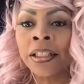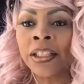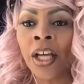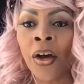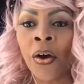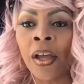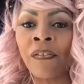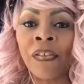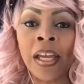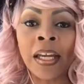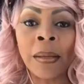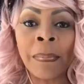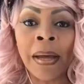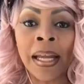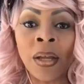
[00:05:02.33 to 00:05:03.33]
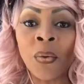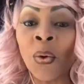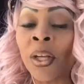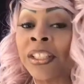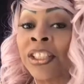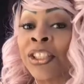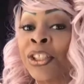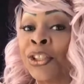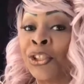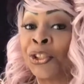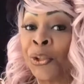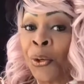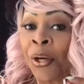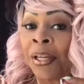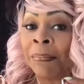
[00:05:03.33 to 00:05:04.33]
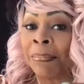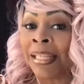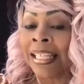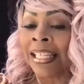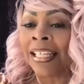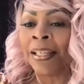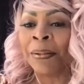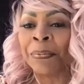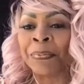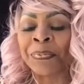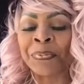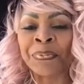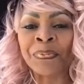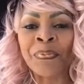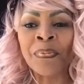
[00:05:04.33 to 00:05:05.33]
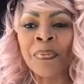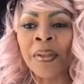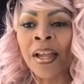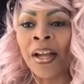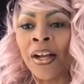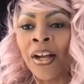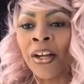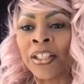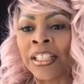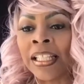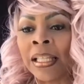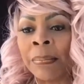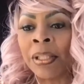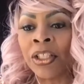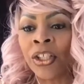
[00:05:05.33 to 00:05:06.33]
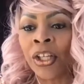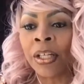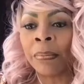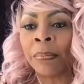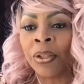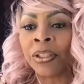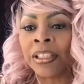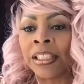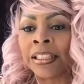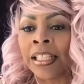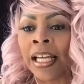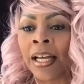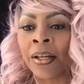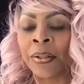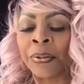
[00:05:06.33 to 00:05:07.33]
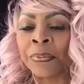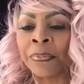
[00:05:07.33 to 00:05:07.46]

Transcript: So if anybody wants to join me, let me put the music down.